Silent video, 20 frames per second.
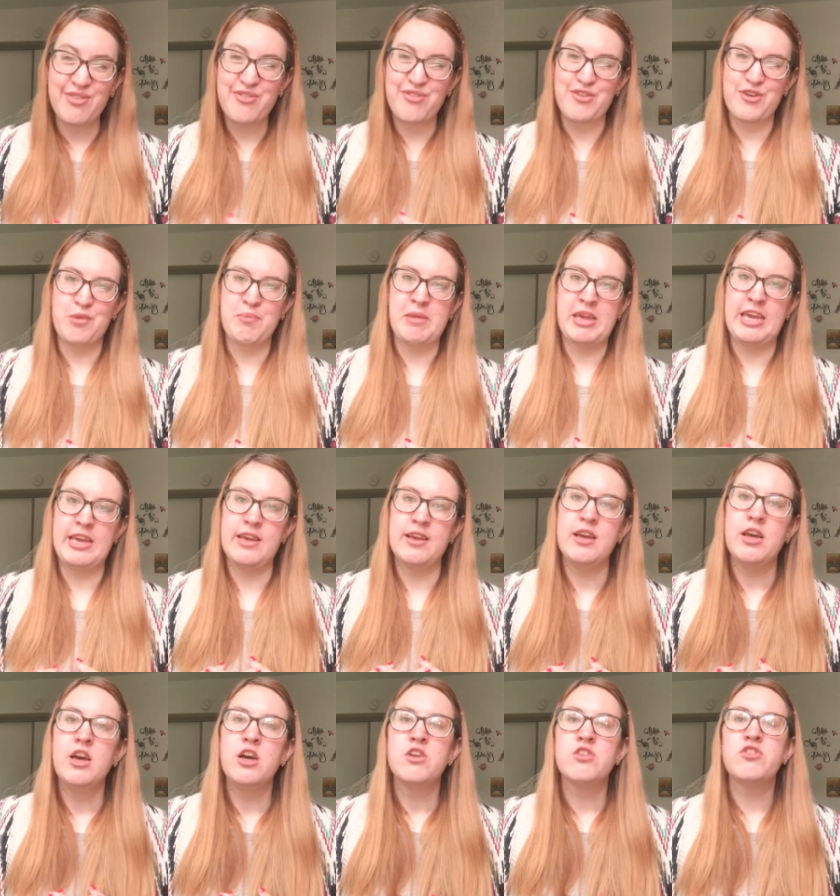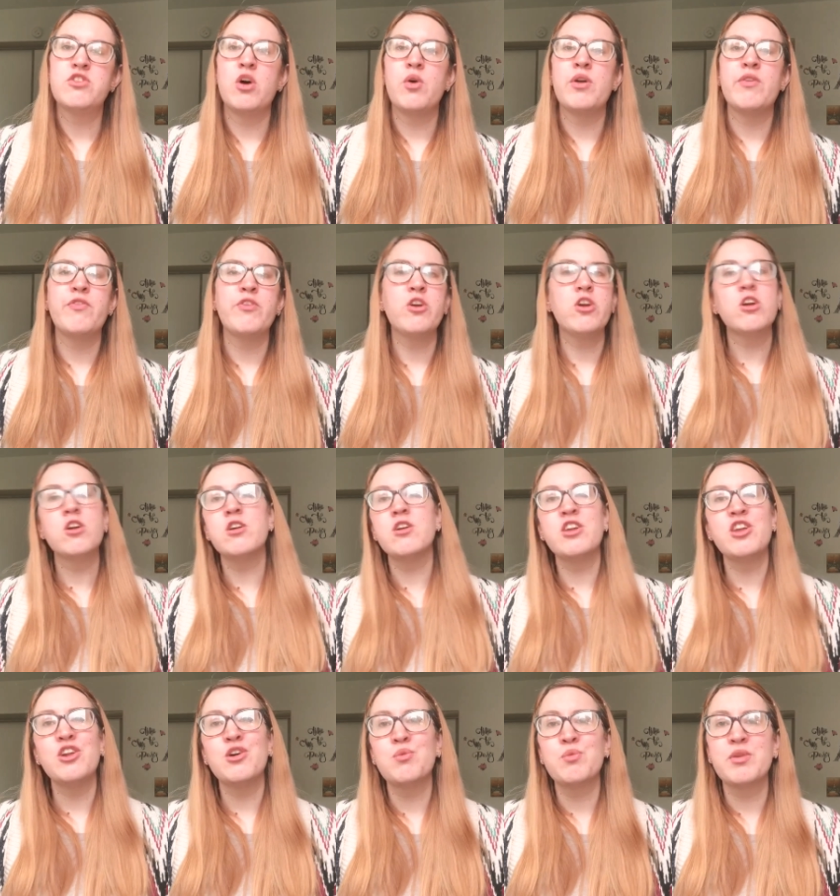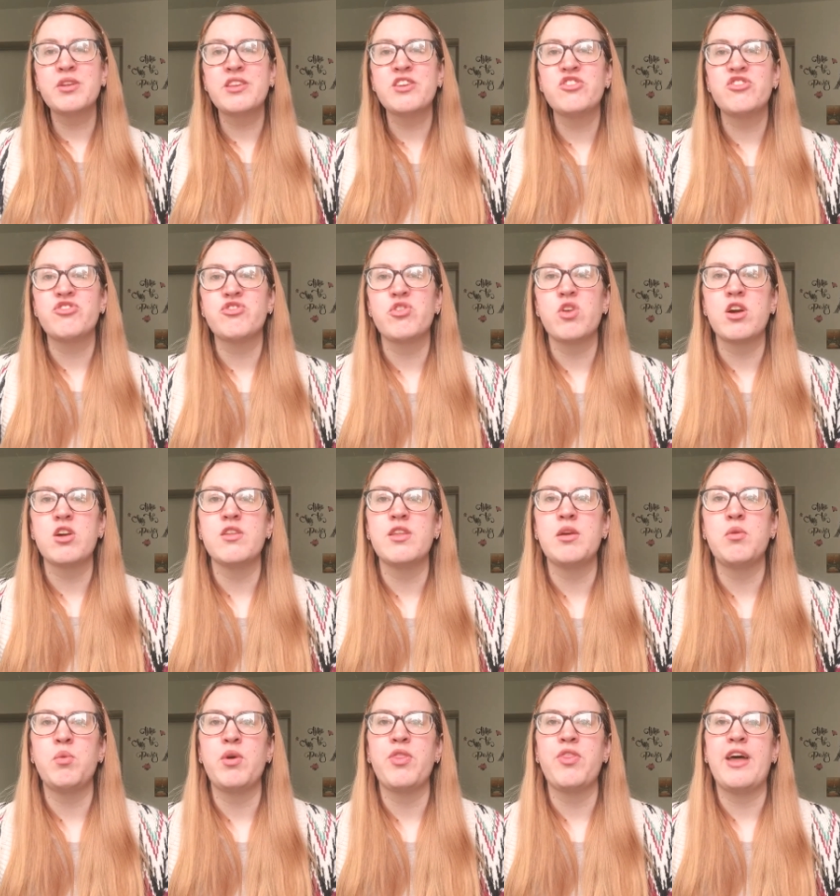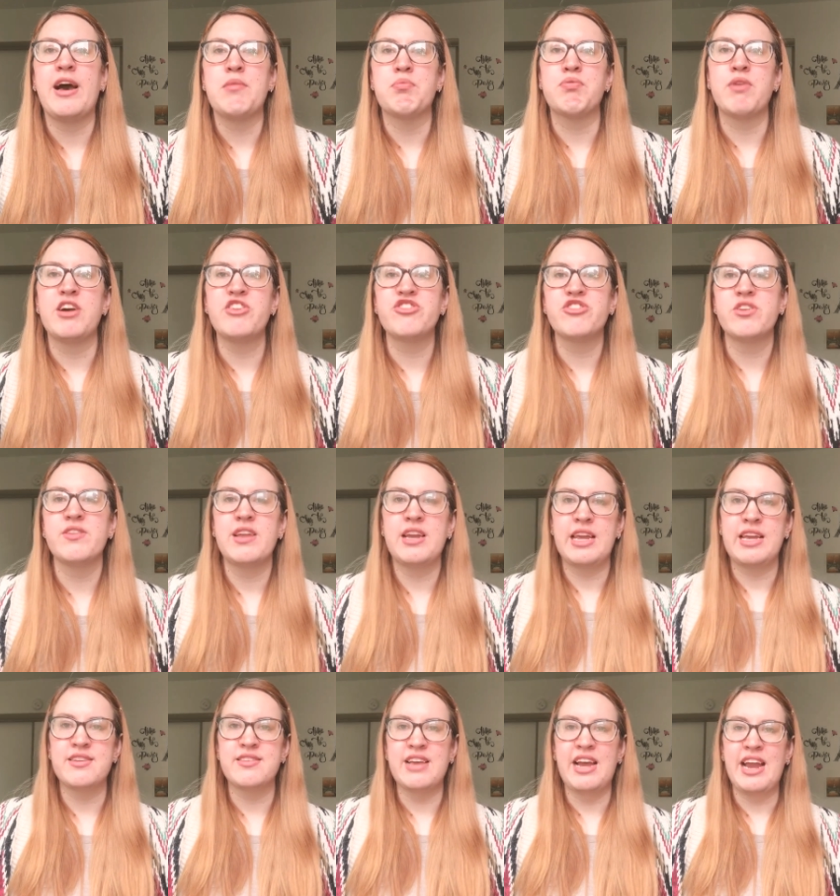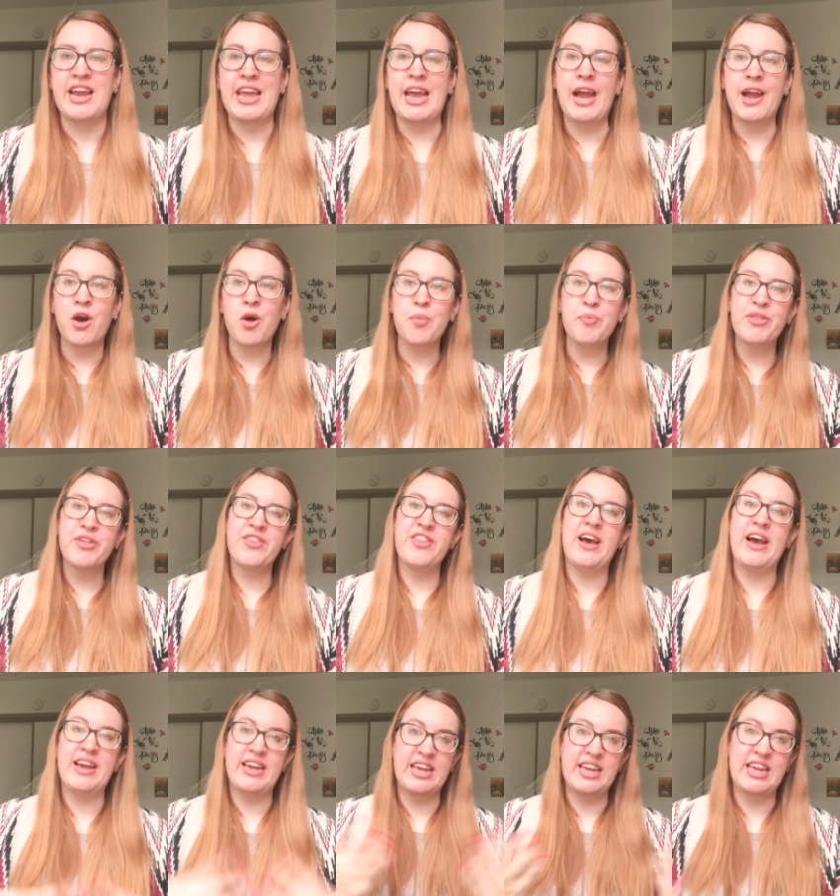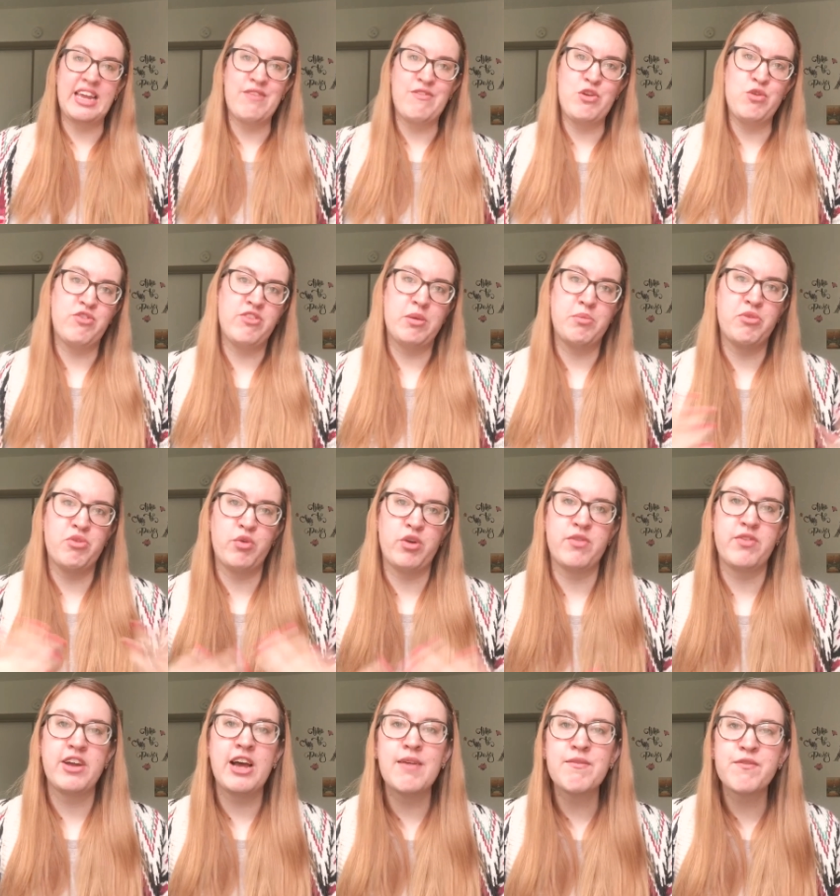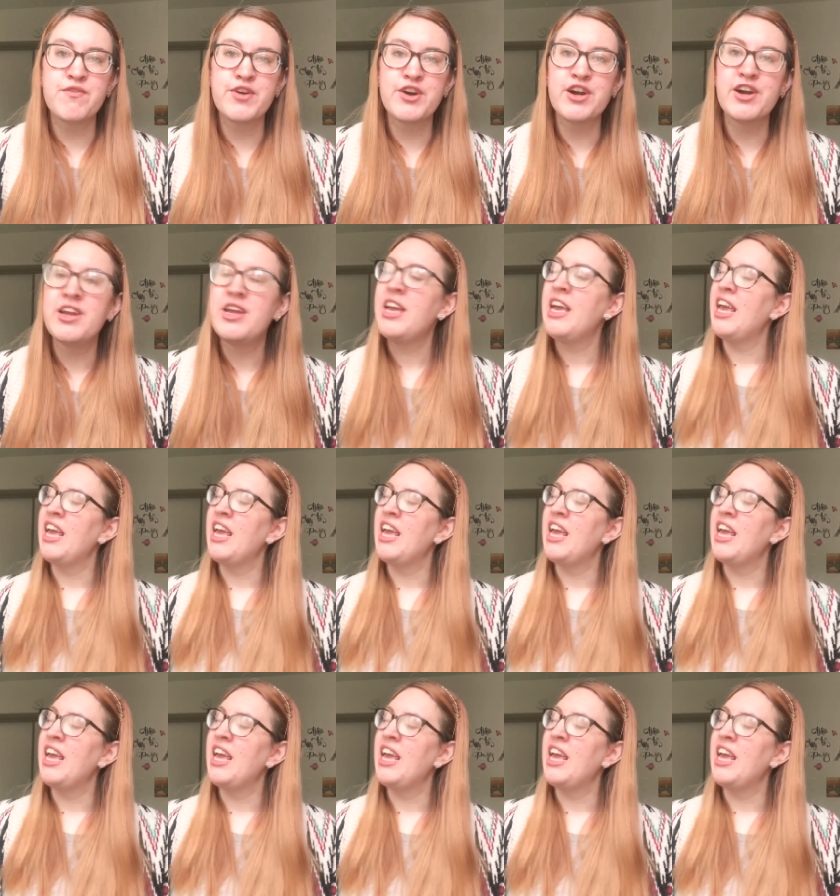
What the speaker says: for me. So if you're, really struggling with that pressure and that anxiety, I hope that that can give you some sort of comfort.